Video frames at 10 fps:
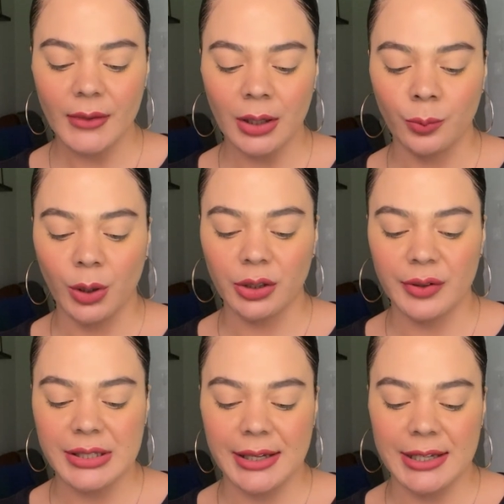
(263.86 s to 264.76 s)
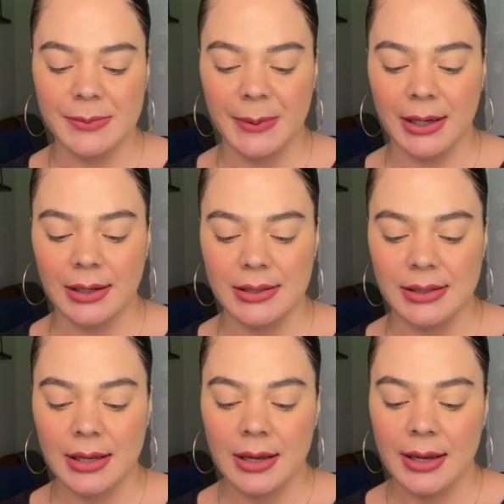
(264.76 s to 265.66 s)
One reason is because
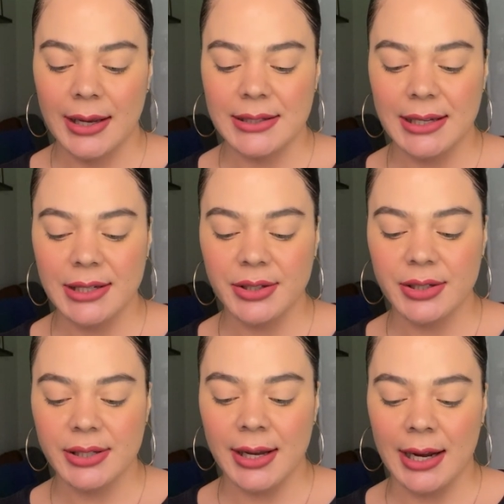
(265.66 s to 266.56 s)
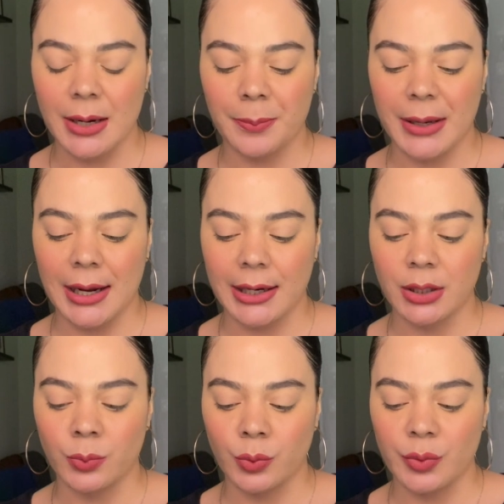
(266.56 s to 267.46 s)
it's easier to hide behind a
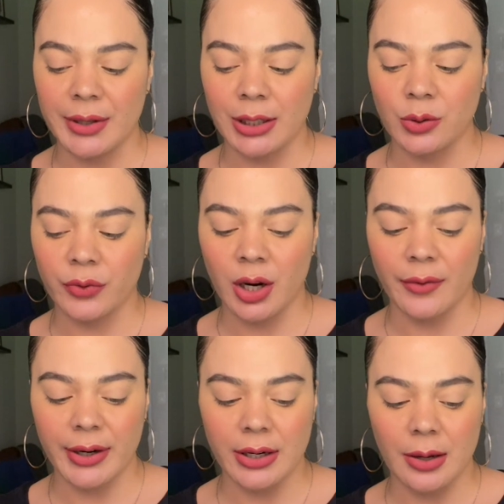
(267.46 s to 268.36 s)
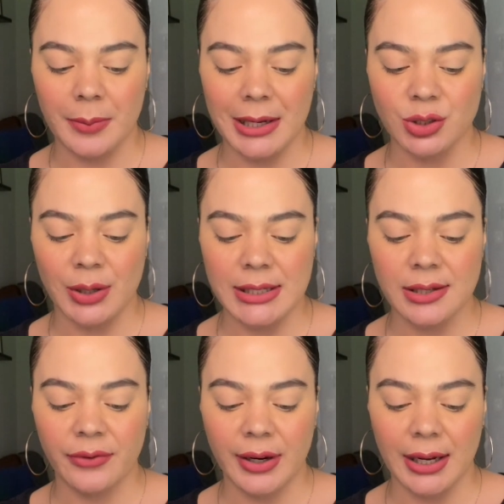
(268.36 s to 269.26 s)
wound that you've covered up and try to
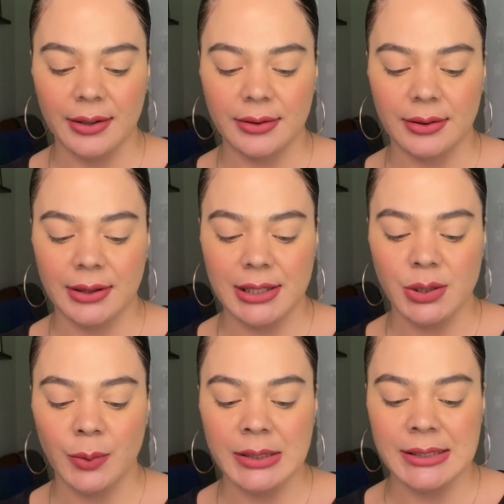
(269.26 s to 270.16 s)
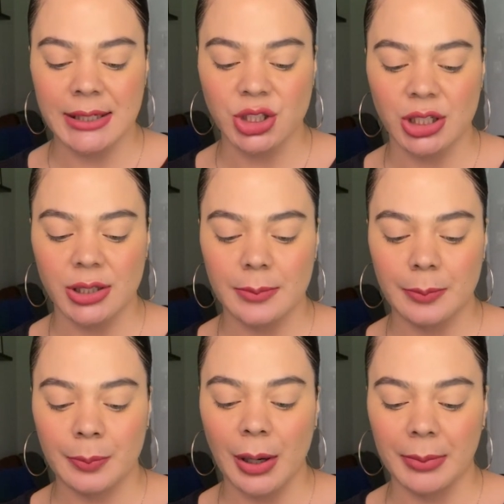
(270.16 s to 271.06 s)
forget than to unstitch it
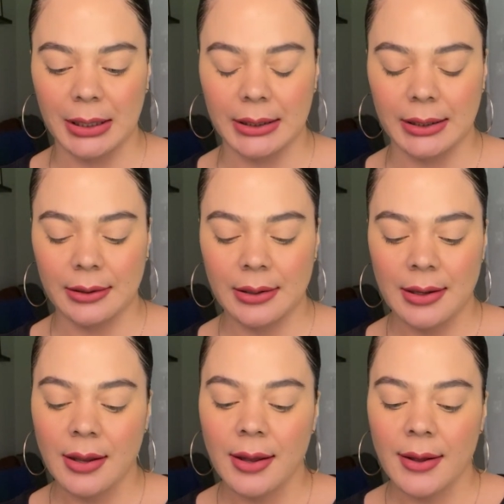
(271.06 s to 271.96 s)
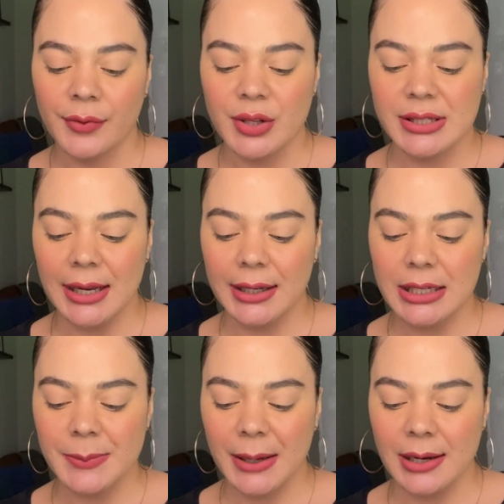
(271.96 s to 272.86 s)
publicly. The second is
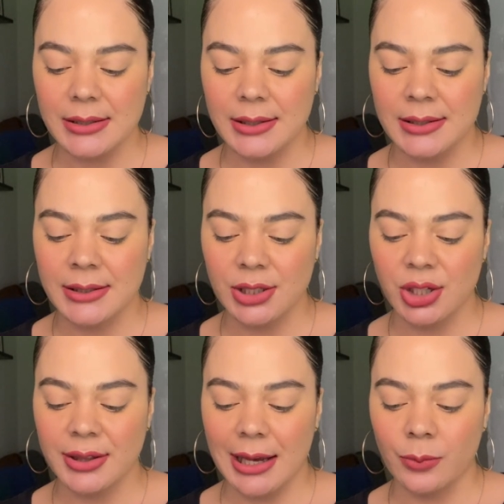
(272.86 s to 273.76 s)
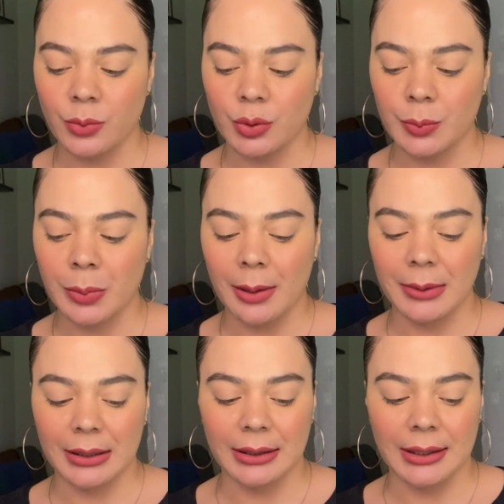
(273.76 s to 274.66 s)
because unstitching that wound
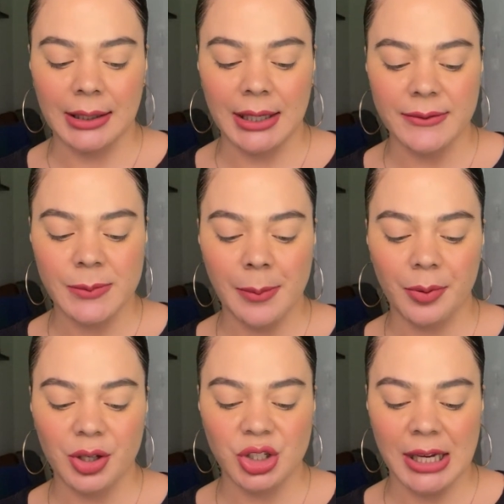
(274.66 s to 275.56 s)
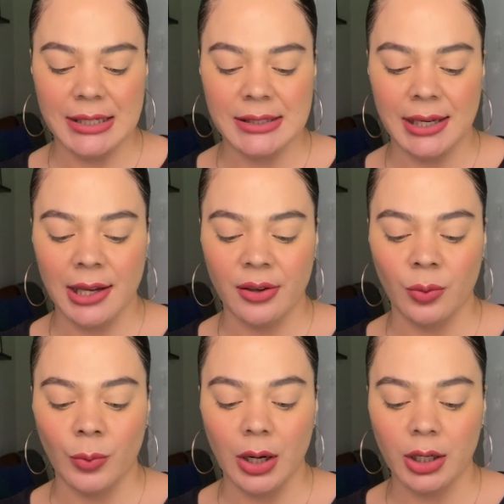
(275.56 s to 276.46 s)
publicly gives people the chance to either
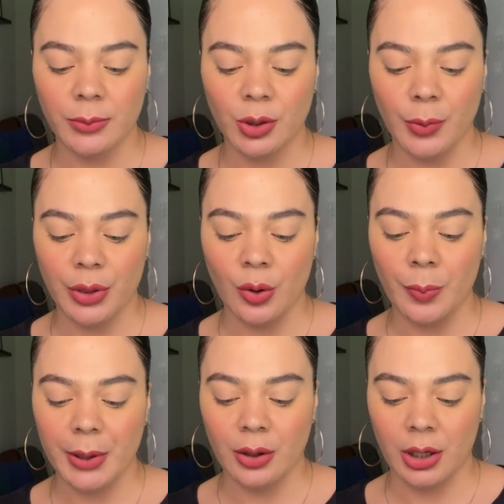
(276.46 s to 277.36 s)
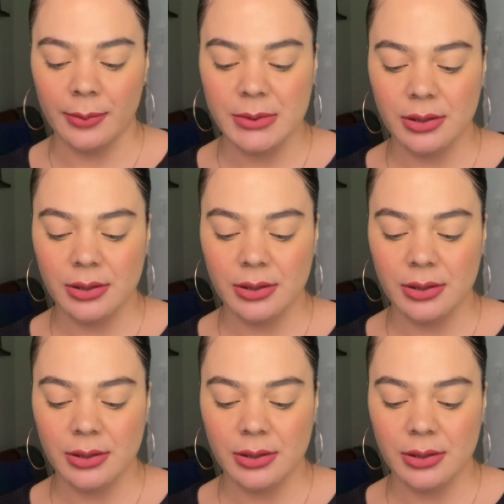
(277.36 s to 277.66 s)
welcome you with open arms